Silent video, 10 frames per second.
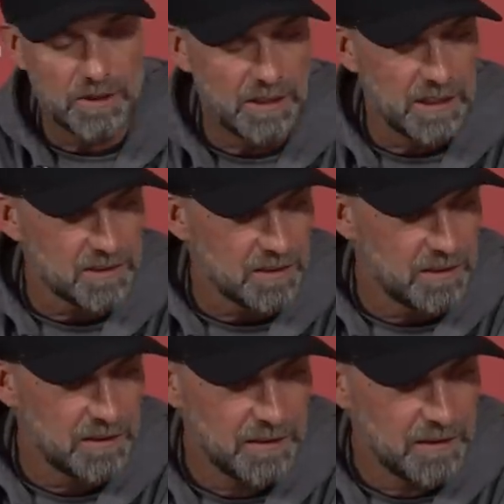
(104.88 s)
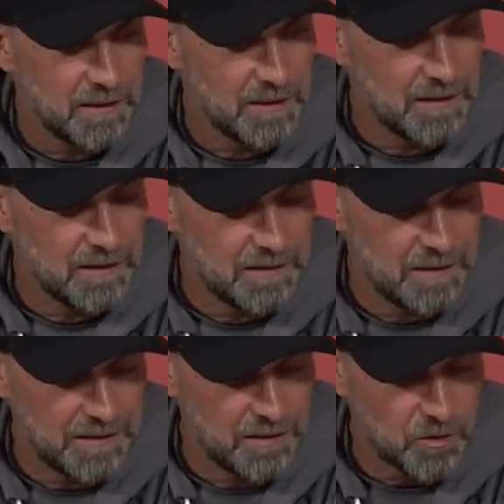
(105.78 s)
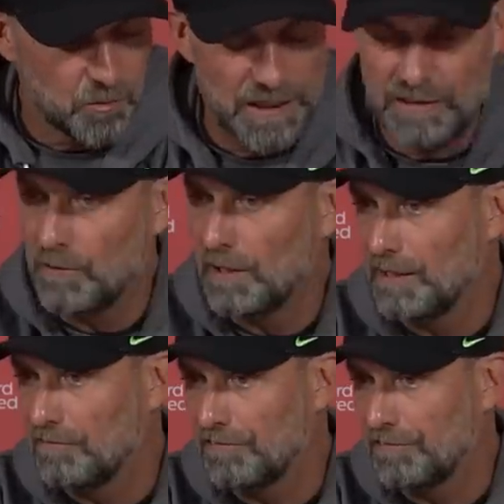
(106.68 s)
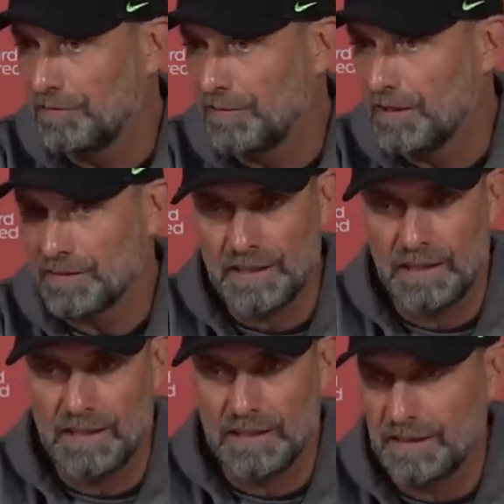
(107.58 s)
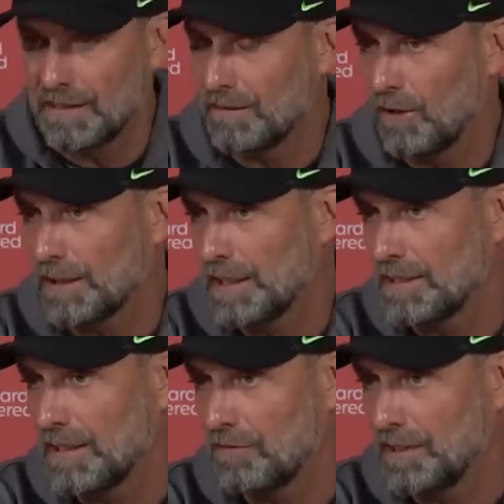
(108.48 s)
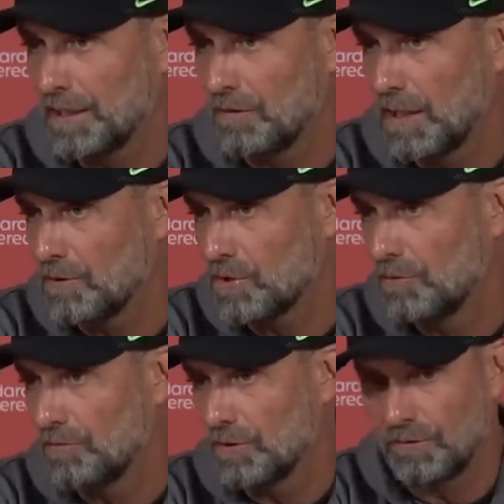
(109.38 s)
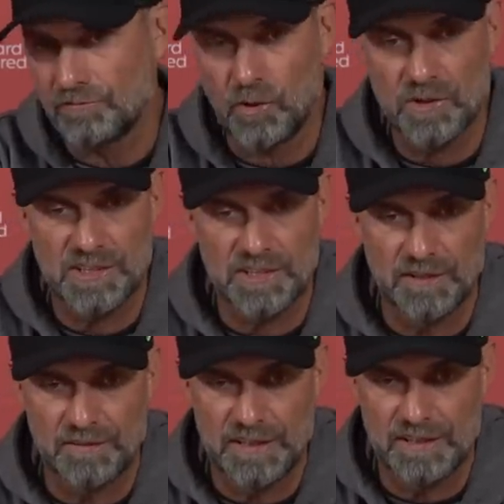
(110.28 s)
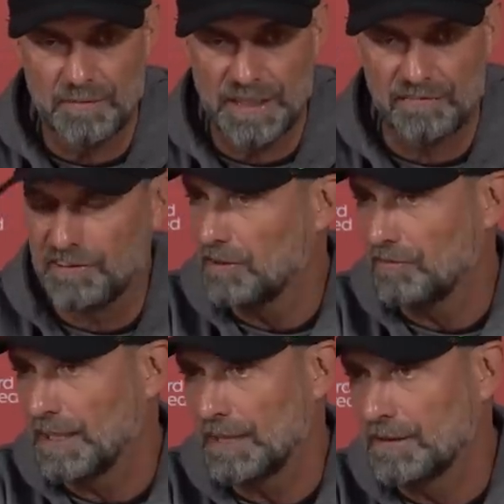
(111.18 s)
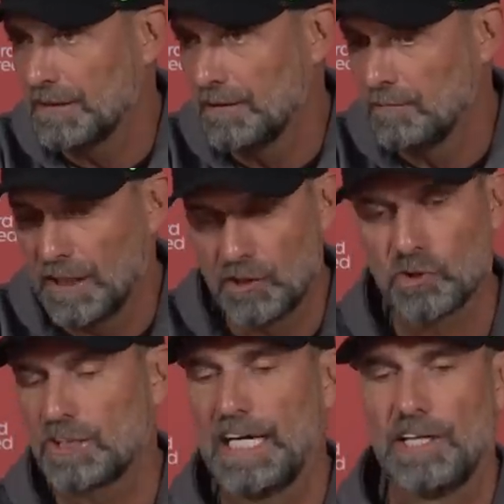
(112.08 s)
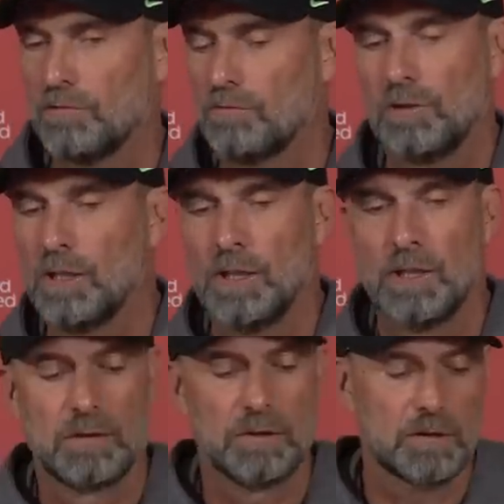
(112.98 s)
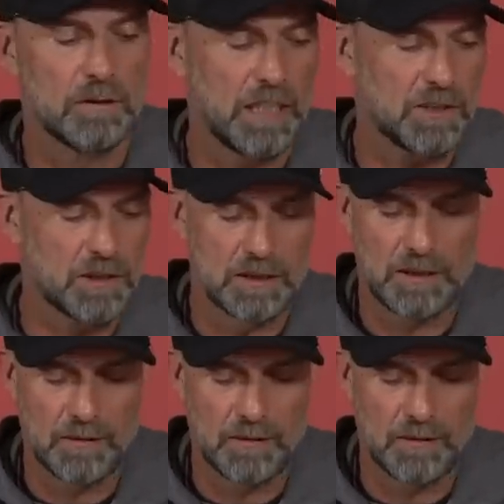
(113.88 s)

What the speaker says: he has he knows where he will live. He has a car, he has organized everything around. So of course, it's a benefit of that. I understand that the Dutch,